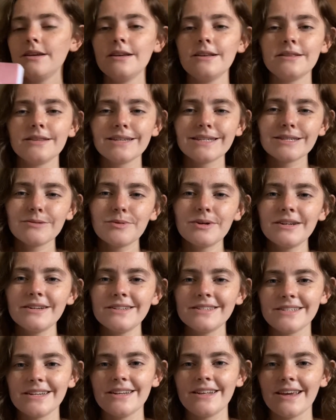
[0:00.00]
this one
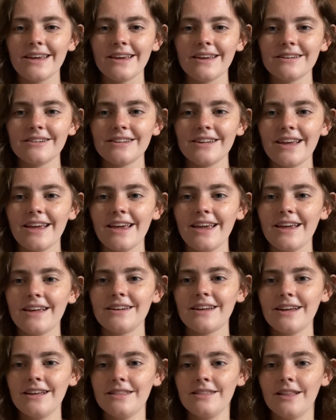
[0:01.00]
did hit. And I
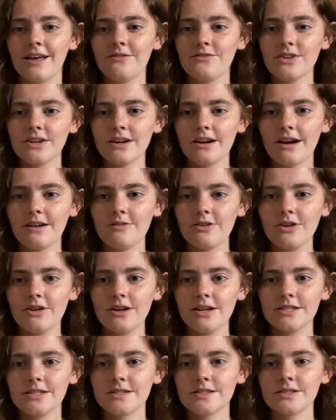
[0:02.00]
love the cover.
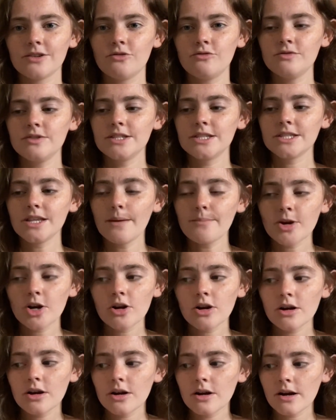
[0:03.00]
It's so
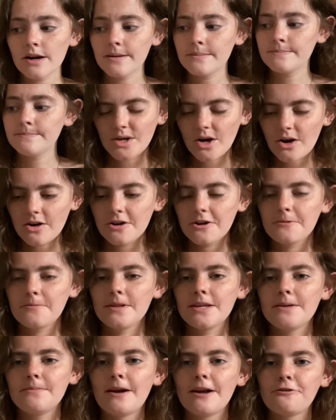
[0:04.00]
summer.
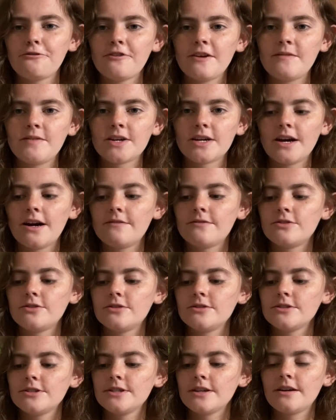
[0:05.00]
Arguably my favorite
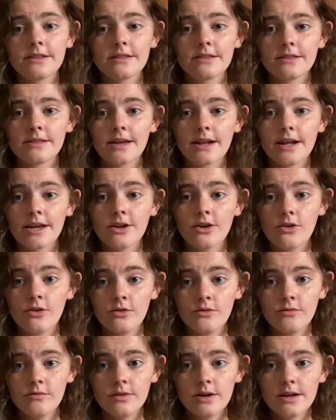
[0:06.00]
covers that I
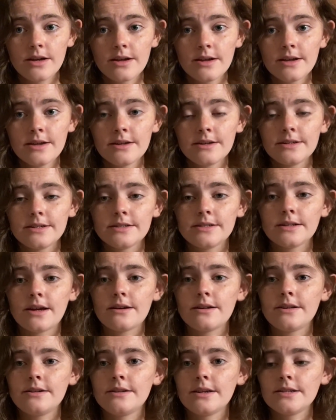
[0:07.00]
own. Done
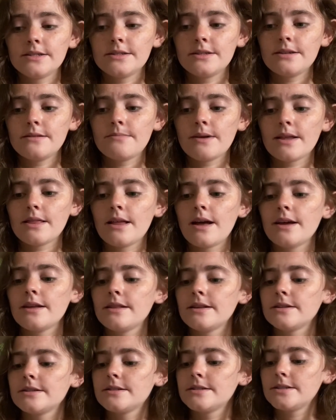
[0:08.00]
and Dusted by
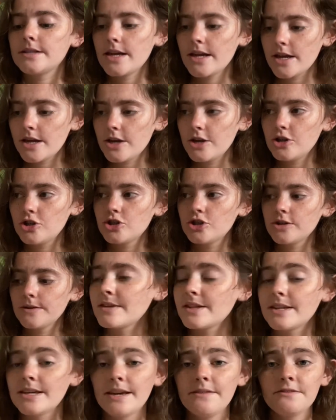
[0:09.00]
Lila Sage.
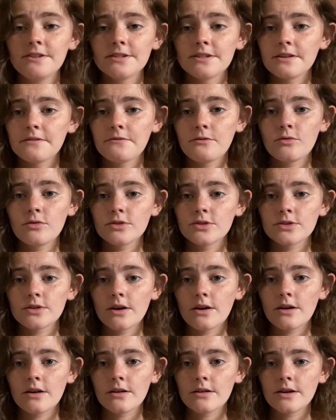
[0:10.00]
Gave this a
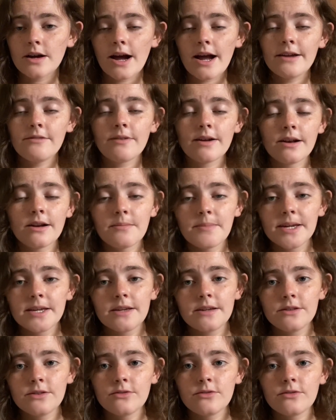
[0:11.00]
4-star. I read it on my
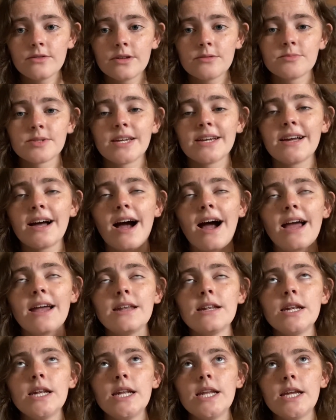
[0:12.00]
Kindle and was like, I
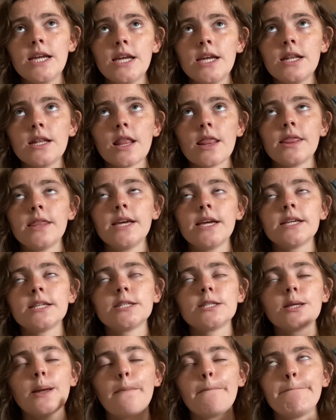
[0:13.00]
need
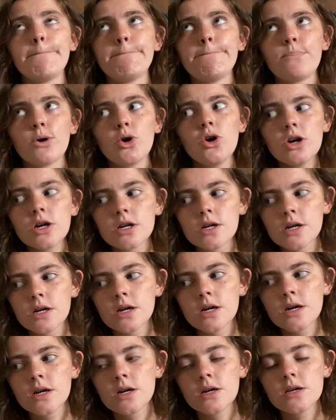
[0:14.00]
this book
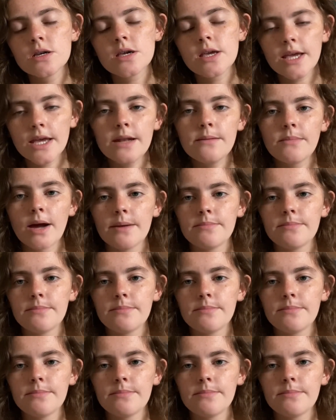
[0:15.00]
in my